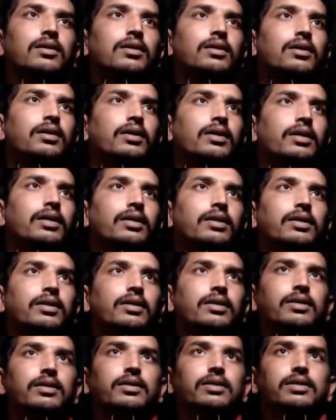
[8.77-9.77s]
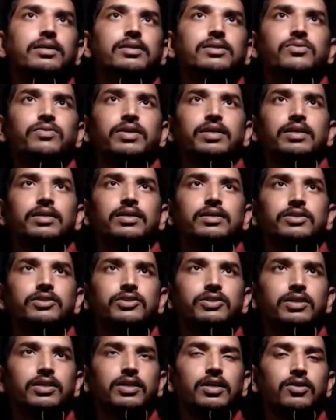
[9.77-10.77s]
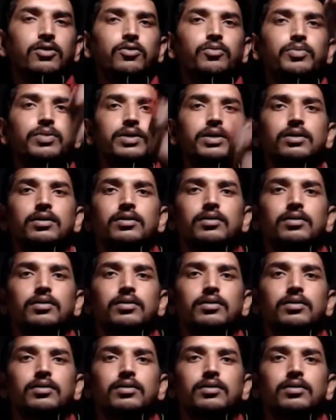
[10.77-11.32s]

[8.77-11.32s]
and it's very general topic.